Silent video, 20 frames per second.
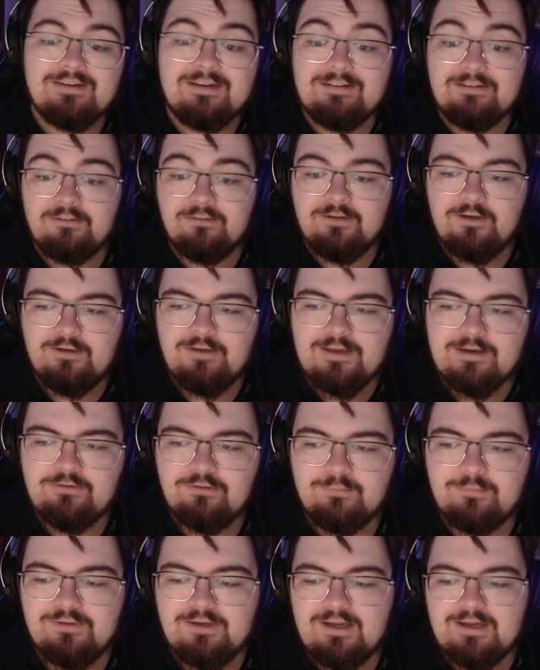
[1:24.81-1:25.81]
and it's going to take
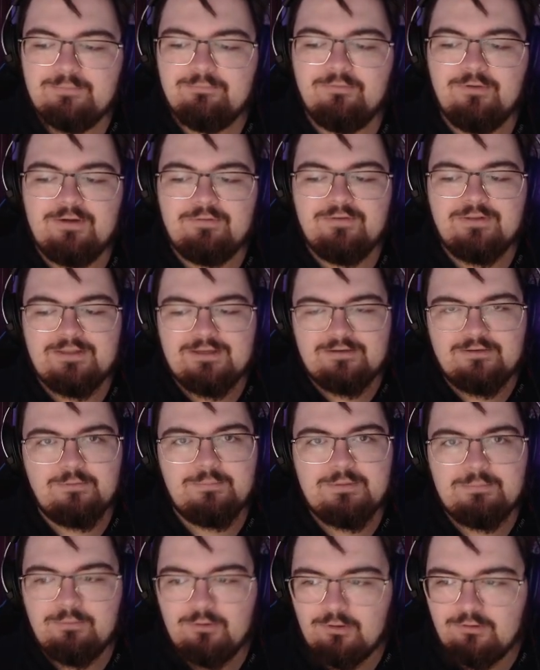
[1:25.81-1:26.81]
some time for everything to
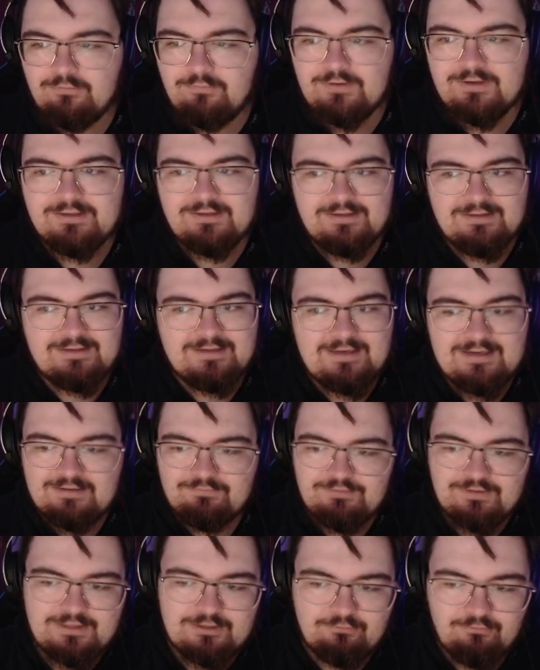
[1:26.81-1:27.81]
be perfect and to get
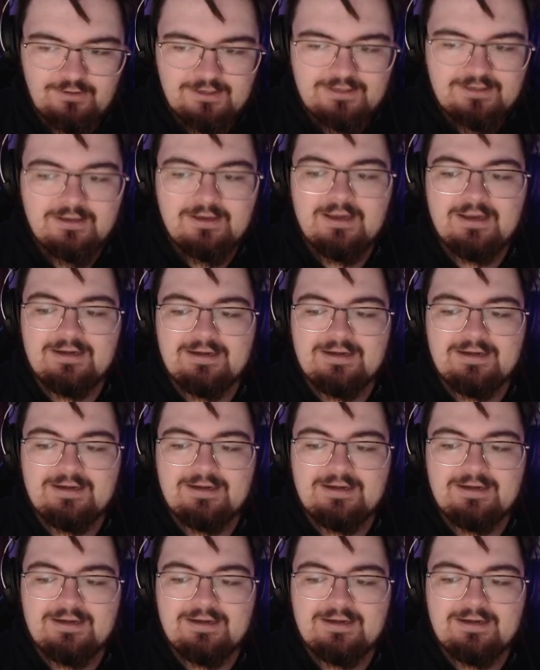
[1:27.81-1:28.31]
everything right.